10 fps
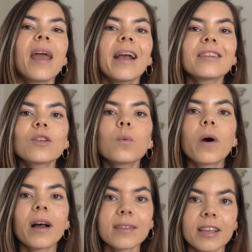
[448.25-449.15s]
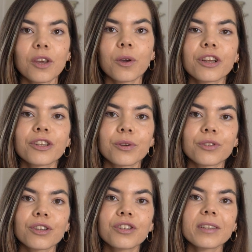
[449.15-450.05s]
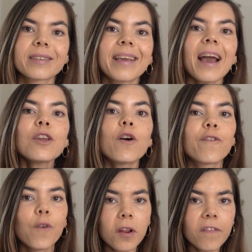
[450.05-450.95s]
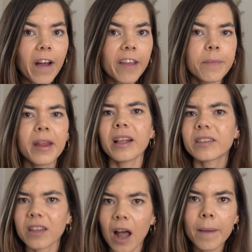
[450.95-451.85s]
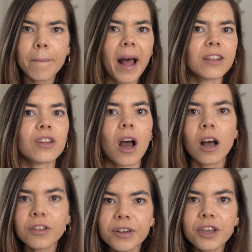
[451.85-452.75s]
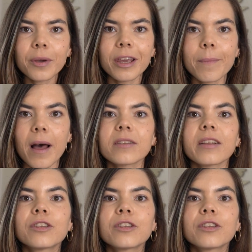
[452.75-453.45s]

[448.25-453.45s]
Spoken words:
It's the worst thing you can do. So just get your 45 minutes time batched answering your emails,